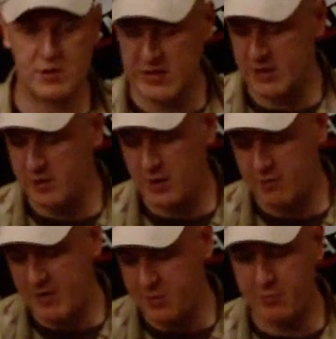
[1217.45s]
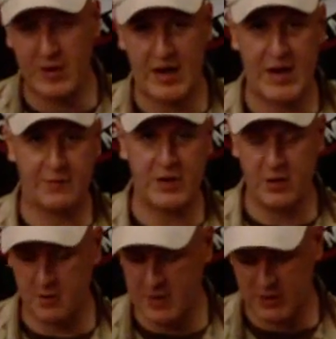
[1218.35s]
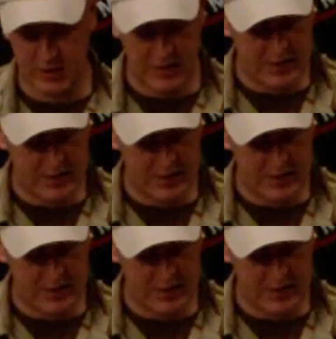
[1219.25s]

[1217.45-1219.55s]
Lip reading: like I said earlier, around 3.5 kilo mark.